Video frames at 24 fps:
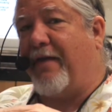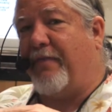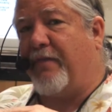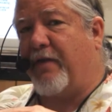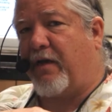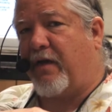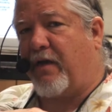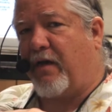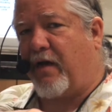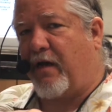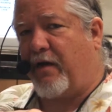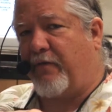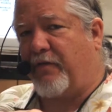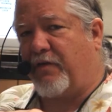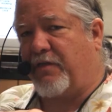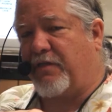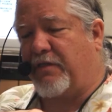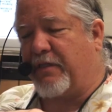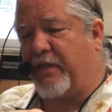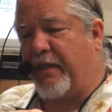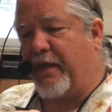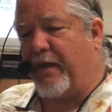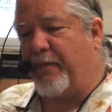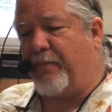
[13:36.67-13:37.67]
and the
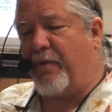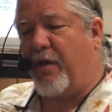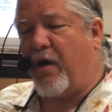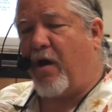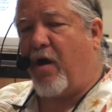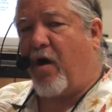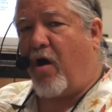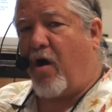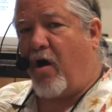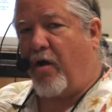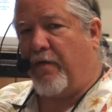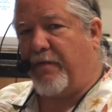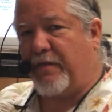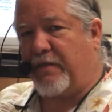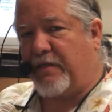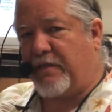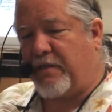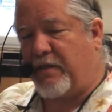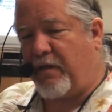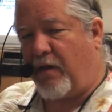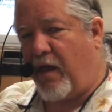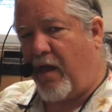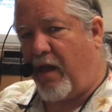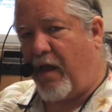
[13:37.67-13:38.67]
cover slip on
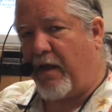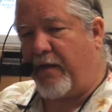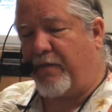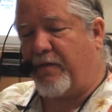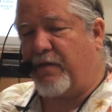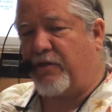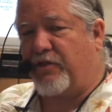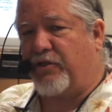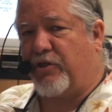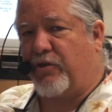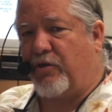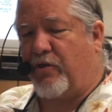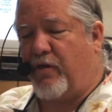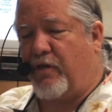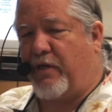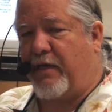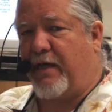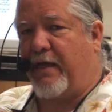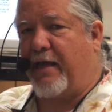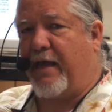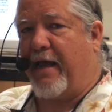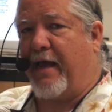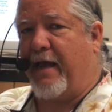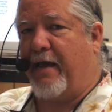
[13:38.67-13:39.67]
the slide that you're
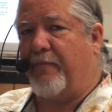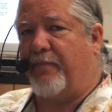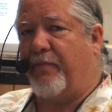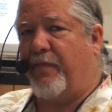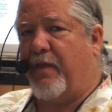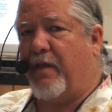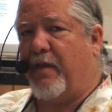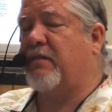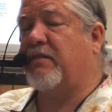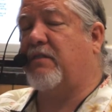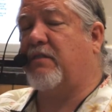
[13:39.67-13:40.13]
looking at.